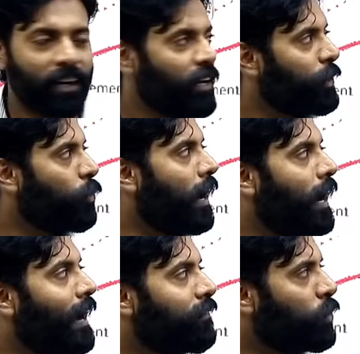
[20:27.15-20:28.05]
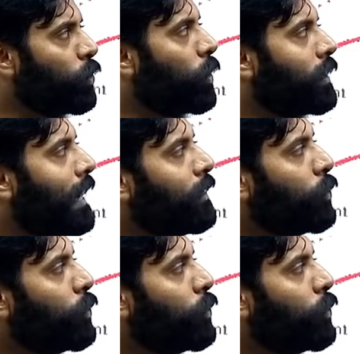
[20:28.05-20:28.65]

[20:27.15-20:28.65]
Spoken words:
You have to know that you